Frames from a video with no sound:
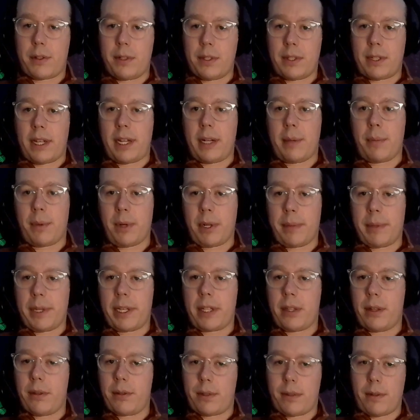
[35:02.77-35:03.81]
It's designed to bring
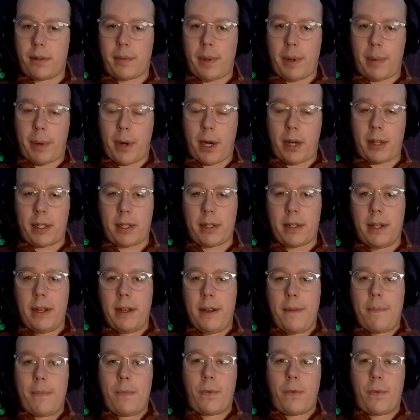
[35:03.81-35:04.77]
me closer with my partner.